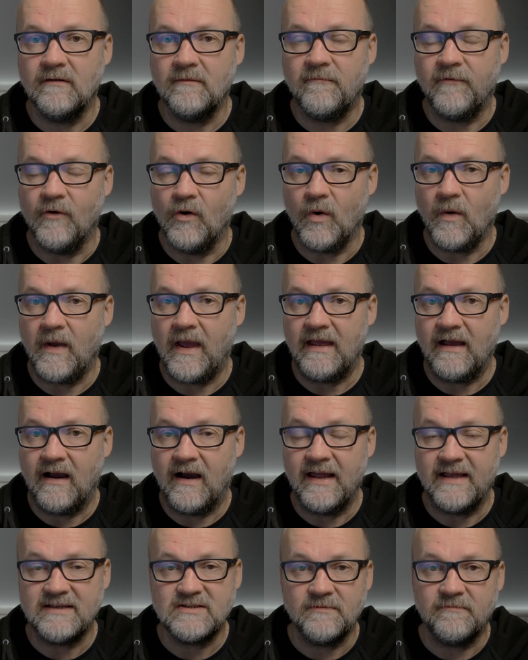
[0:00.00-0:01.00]
Photo
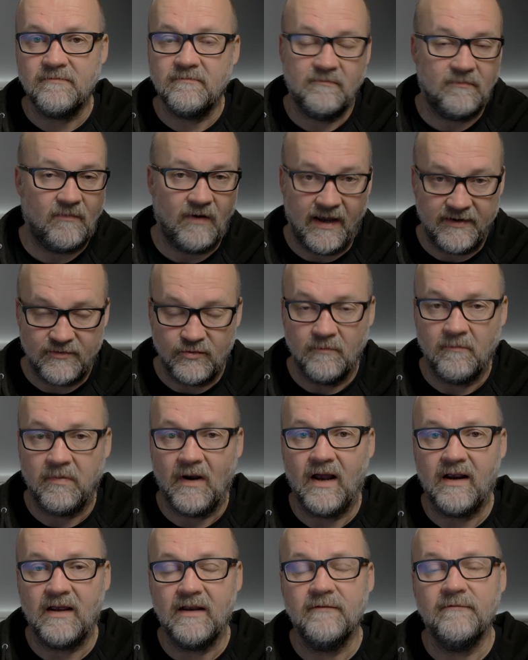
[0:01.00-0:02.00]
AI as a Lightroom
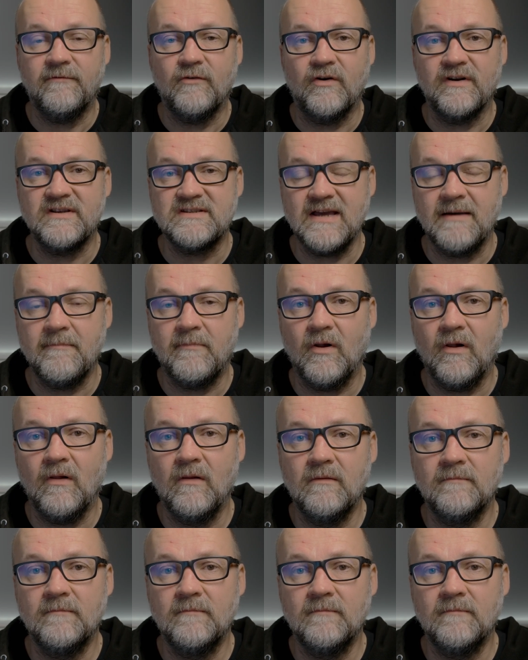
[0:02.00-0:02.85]
plugin, for example,